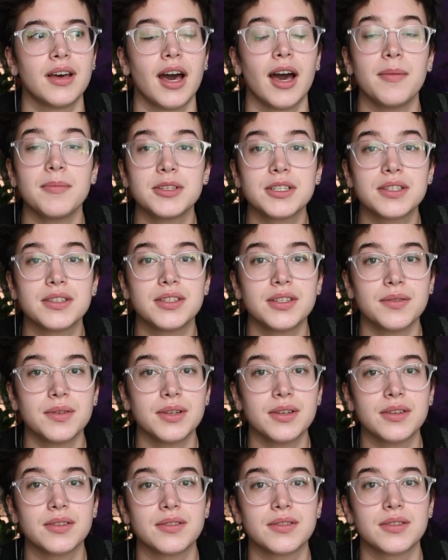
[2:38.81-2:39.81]
I'm just
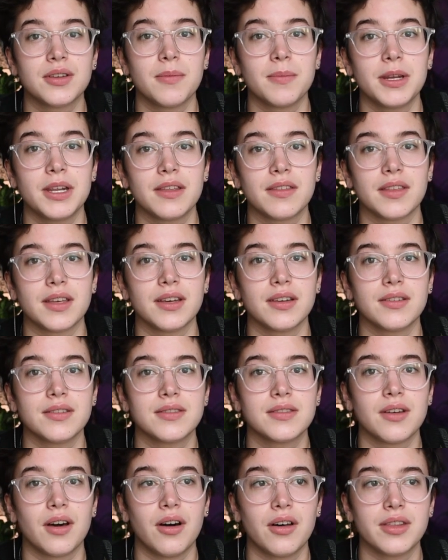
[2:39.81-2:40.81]
doing so many
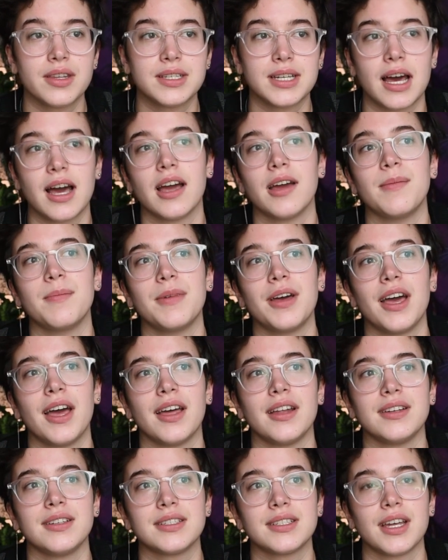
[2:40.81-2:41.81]
things all the time,
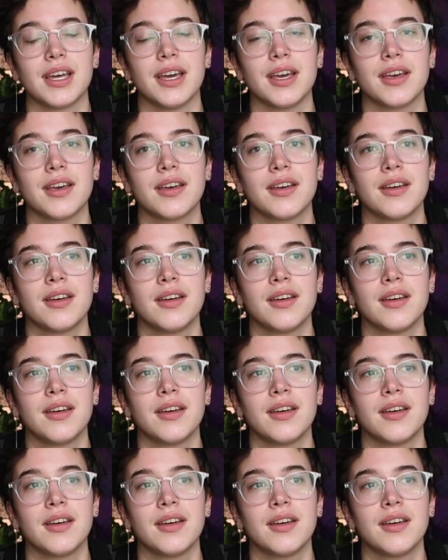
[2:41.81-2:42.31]
and like